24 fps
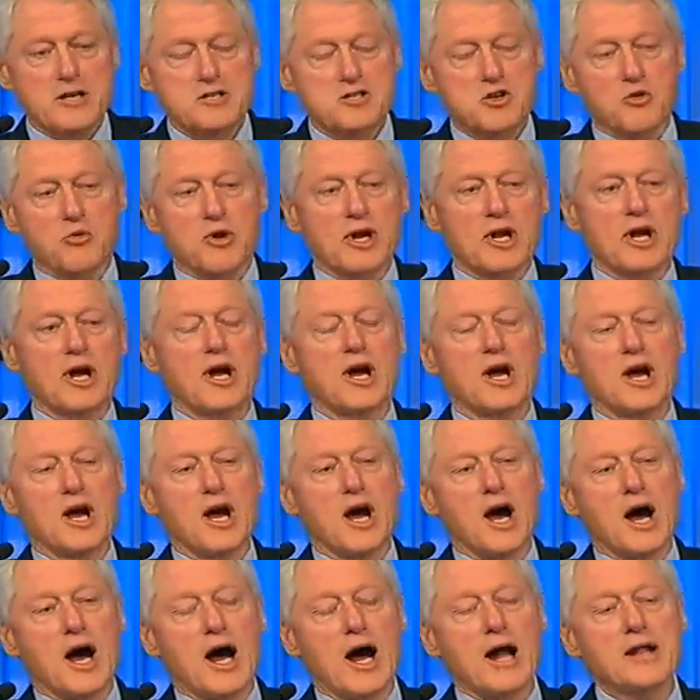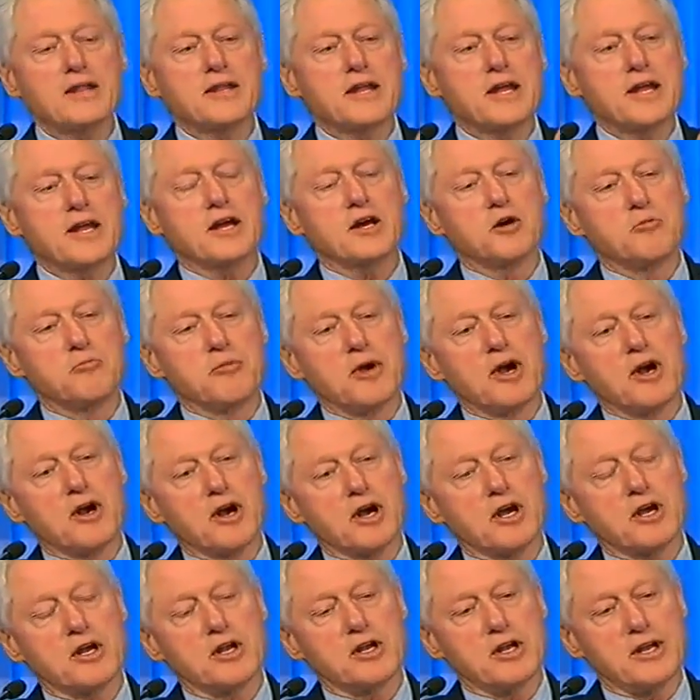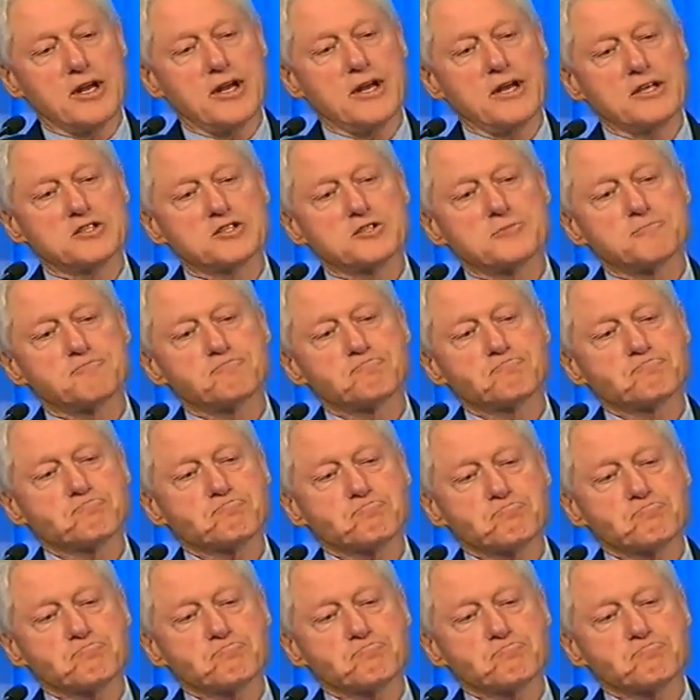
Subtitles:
So what I think America needs,